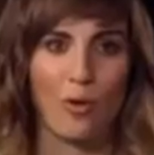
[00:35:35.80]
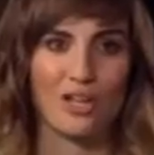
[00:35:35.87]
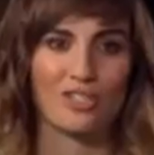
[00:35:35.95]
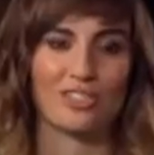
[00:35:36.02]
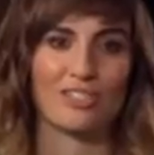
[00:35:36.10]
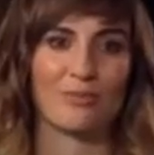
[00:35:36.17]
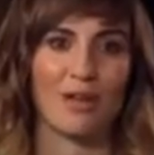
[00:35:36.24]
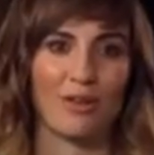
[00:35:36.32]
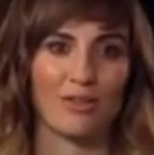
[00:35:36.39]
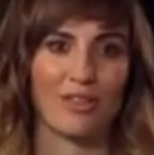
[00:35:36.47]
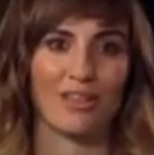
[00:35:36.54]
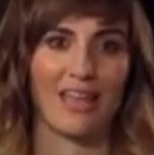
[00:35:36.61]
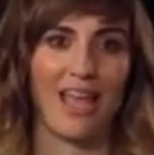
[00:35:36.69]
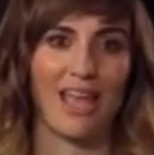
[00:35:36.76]
questions about
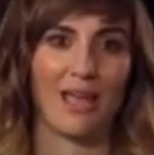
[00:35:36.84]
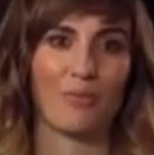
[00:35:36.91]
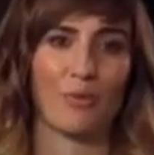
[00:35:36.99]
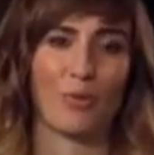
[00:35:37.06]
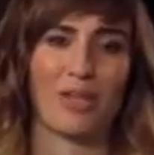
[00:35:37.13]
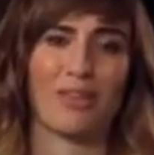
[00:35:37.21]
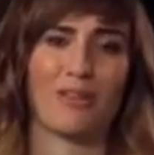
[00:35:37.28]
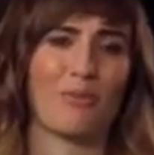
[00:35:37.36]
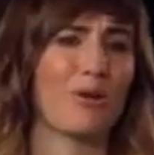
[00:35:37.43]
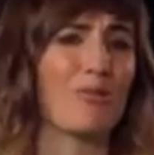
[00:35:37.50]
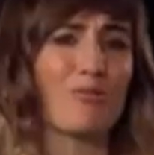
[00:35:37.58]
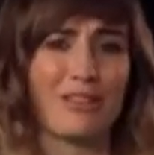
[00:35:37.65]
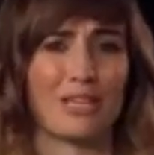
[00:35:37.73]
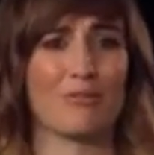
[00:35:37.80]
the game.
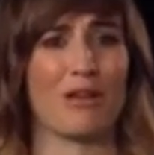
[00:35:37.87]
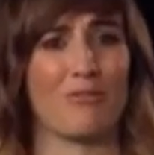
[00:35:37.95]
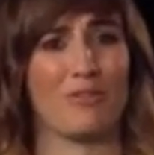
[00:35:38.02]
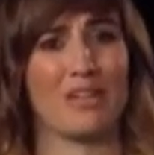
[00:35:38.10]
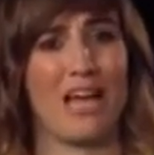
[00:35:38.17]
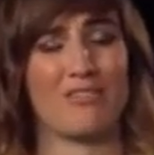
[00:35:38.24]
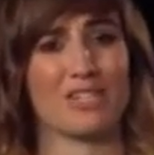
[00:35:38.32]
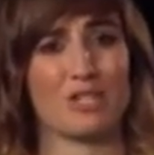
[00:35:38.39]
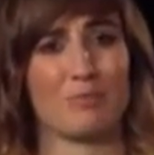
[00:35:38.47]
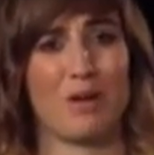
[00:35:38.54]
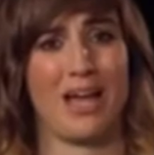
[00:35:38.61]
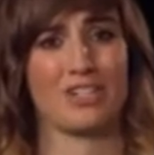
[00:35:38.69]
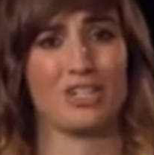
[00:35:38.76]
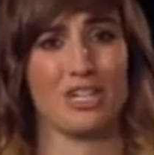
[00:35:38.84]
We're really grateful to have such a
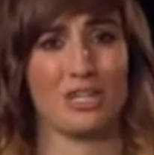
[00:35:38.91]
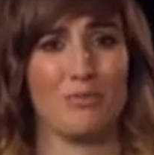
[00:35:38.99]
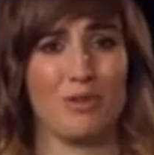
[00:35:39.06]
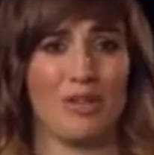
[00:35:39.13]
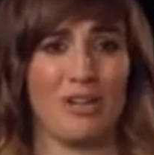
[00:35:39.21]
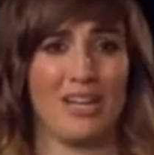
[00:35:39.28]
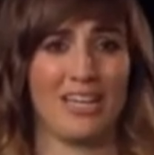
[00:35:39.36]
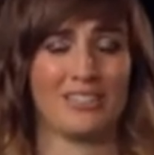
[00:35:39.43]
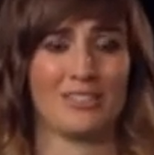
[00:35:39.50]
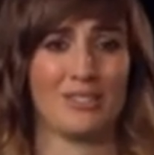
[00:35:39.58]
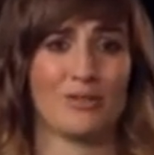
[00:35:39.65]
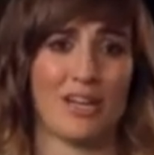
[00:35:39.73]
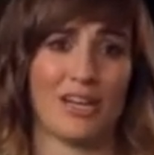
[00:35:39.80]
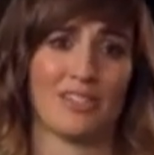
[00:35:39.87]
passionate community as
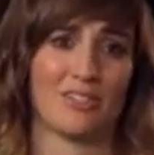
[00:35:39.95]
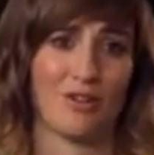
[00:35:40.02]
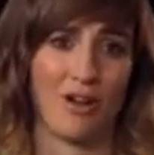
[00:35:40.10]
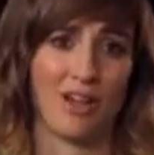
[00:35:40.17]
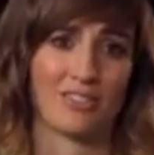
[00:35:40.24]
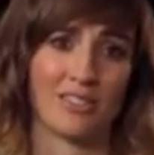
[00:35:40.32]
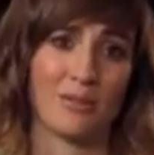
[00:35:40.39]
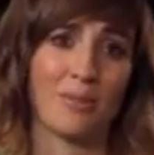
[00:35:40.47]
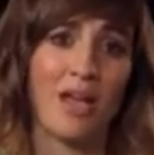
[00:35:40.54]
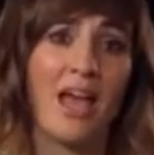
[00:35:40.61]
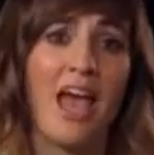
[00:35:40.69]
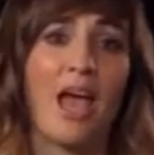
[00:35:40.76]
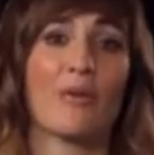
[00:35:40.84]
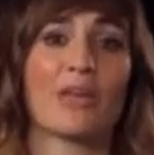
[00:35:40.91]
you guys. You're awesome.
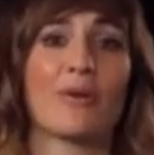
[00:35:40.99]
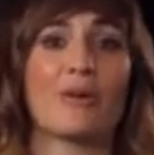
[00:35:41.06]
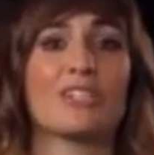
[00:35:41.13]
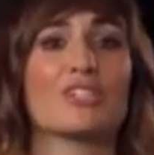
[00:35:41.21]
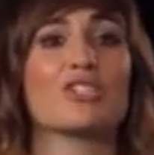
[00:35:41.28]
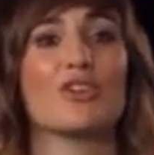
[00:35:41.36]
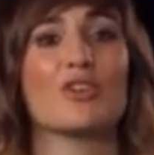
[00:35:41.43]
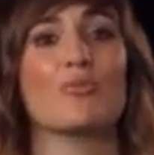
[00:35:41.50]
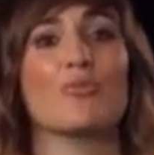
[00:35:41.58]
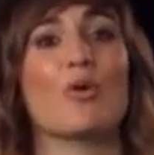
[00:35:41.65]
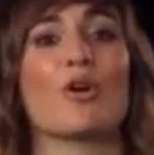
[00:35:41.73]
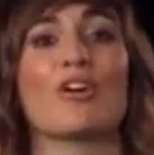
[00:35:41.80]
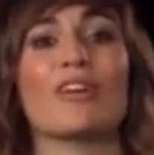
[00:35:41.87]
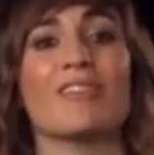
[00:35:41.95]
And we can't wait to show you
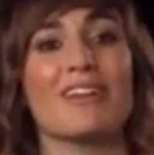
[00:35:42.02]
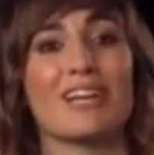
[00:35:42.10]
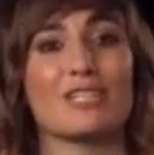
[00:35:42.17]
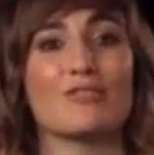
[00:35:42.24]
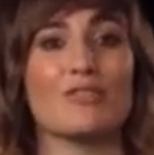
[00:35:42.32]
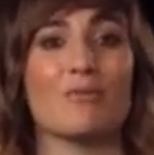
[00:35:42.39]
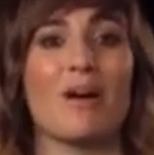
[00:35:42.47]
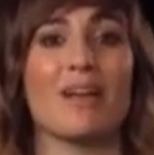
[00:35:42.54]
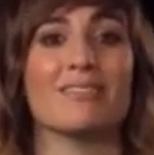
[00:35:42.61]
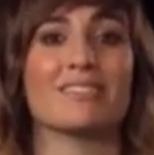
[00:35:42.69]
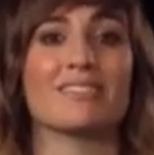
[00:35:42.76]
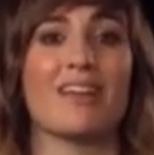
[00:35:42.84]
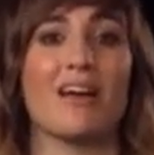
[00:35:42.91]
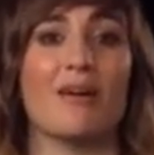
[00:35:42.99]
more in the next few
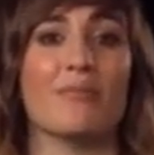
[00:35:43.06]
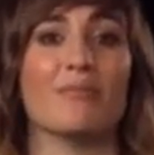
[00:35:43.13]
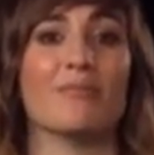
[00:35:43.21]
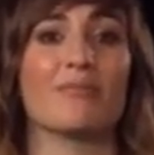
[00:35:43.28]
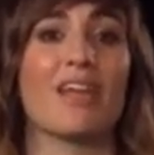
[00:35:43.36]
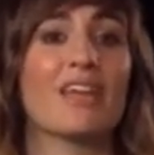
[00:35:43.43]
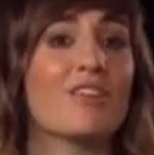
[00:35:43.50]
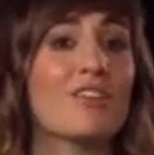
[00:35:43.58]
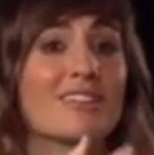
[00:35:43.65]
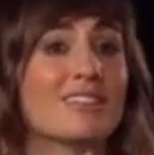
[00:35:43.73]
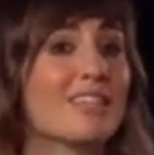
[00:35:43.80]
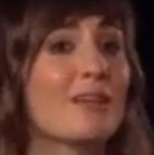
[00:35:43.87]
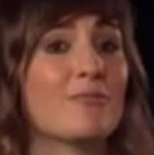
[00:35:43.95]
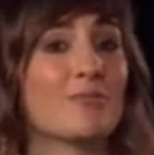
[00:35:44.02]
months. Thank you to the
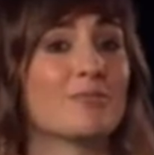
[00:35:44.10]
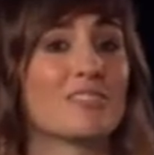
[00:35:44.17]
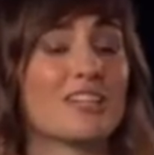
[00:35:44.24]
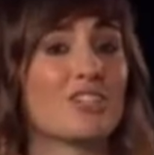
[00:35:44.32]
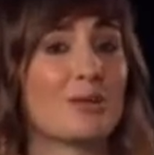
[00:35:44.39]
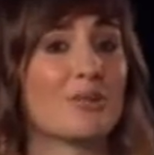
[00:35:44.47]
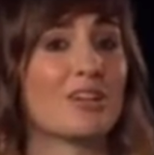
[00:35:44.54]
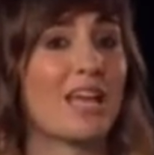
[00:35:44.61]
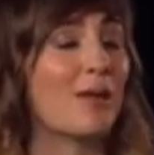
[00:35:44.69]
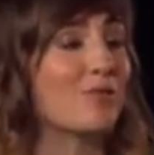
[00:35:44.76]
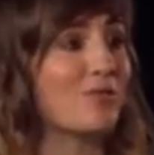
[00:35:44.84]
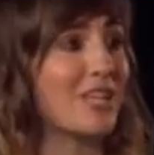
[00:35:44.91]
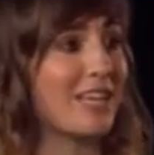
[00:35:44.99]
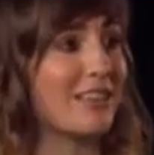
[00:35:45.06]
team from Sledgehammer
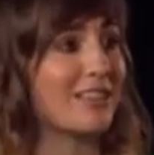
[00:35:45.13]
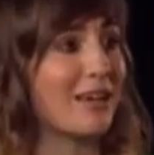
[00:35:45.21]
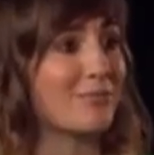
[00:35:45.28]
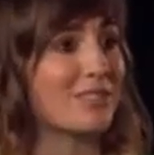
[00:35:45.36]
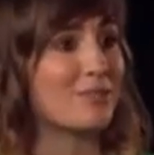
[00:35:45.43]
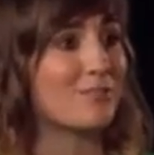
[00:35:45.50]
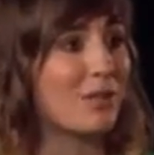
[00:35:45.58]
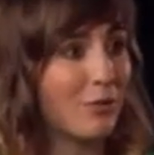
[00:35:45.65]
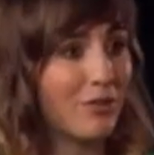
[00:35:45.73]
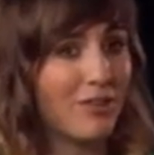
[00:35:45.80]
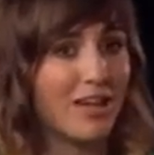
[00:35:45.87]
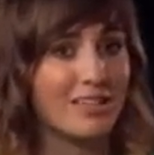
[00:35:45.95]
Games for taking the time to speak with